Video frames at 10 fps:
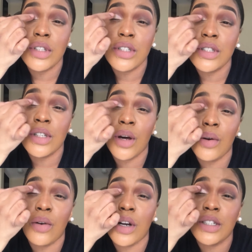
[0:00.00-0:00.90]

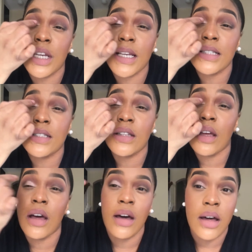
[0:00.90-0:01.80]
So gorgeous.
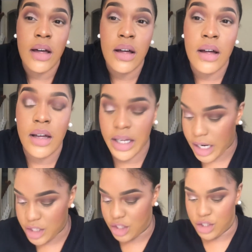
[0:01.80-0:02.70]

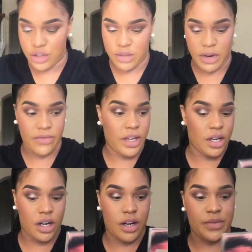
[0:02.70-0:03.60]
And I just used my
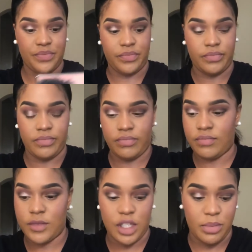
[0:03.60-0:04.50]
finger
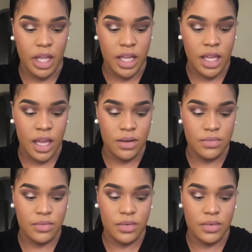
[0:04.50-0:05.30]
to apply that.